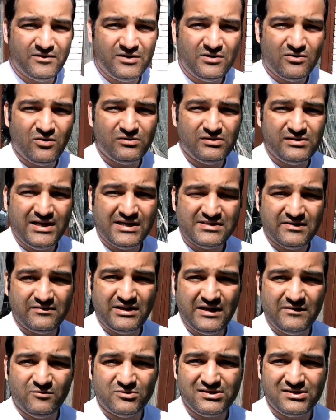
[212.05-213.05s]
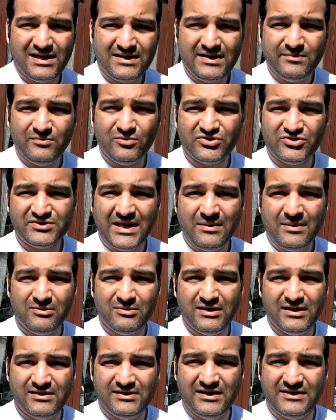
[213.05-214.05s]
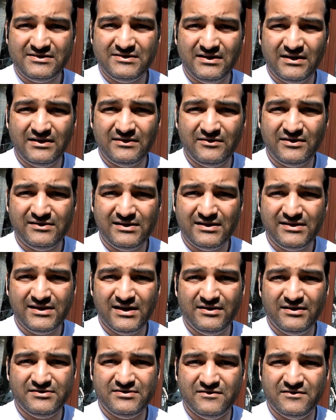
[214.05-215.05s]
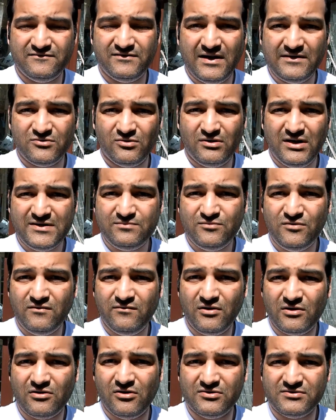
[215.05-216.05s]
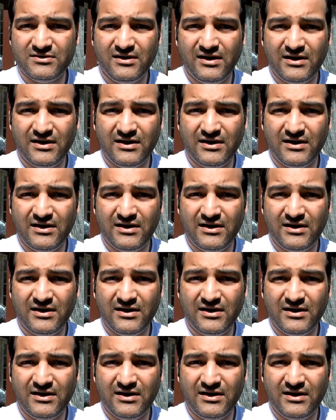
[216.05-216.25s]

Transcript: video on the S7 Edge was slightly more stable than the LG G5. So let's move across,